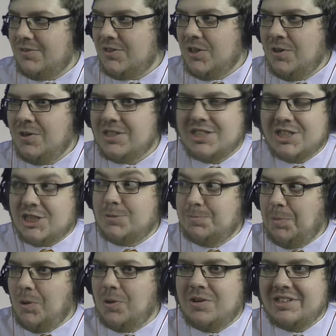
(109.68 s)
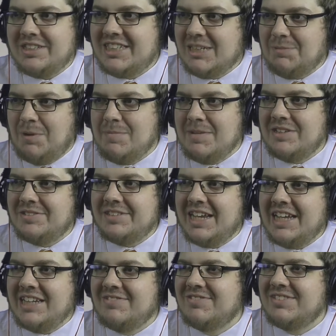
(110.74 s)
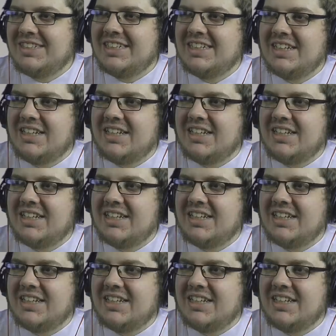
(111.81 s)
Of course, sports is my middle name.